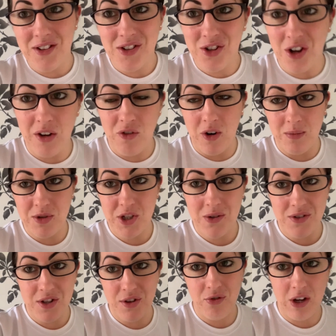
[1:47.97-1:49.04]
Going from 2
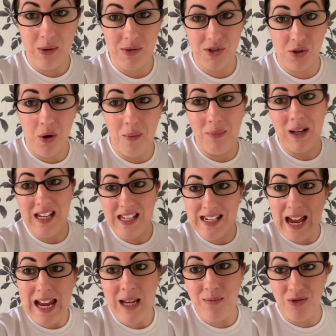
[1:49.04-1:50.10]
to 3 was a complete
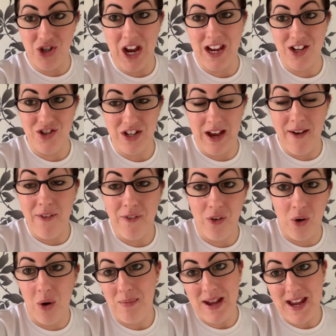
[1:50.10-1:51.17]
game changer
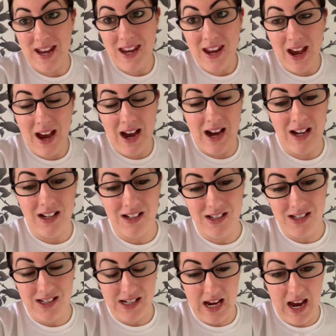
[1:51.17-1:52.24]
for me, and